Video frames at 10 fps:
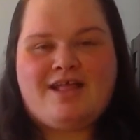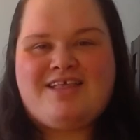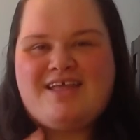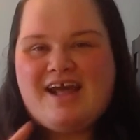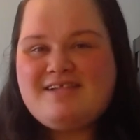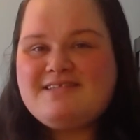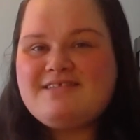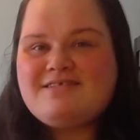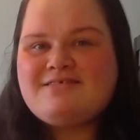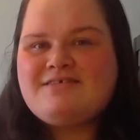yet
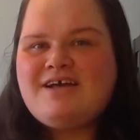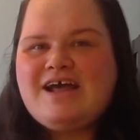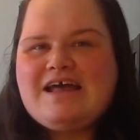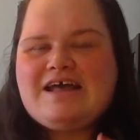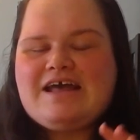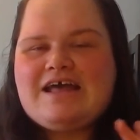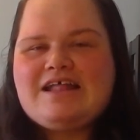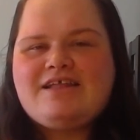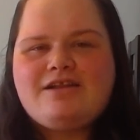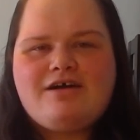a
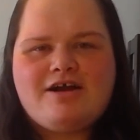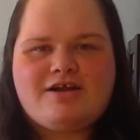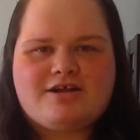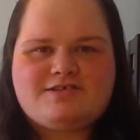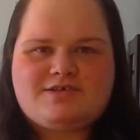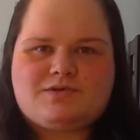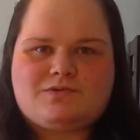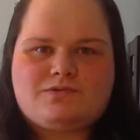little harder too.